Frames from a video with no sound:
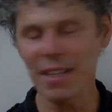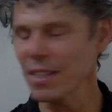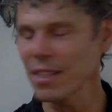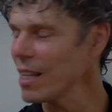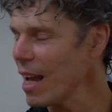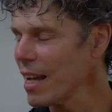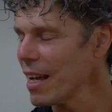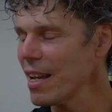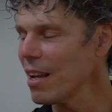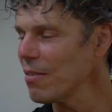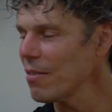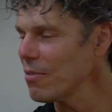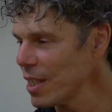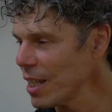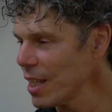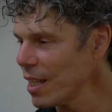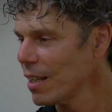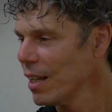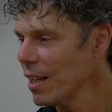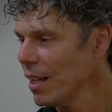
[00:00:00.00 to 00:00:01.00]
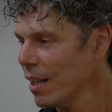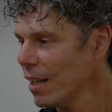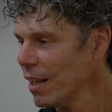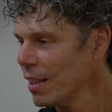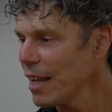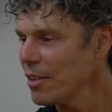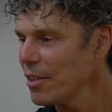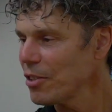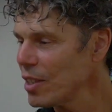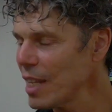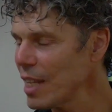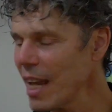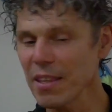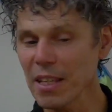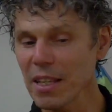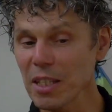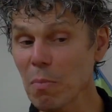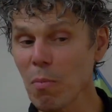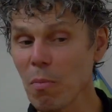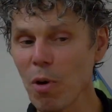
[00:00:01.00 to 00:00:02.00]
i love seeing yeah. like today
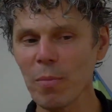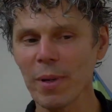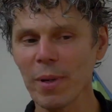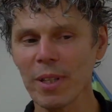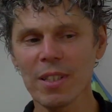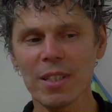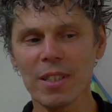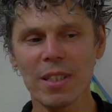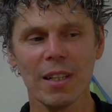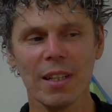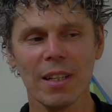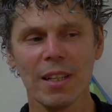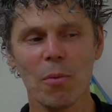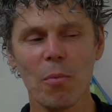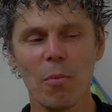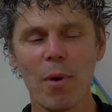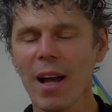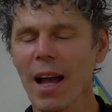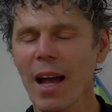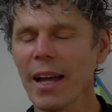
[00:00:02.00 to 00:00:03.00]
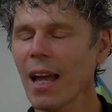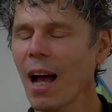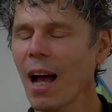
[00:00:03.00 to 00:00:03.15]
there's a moment where i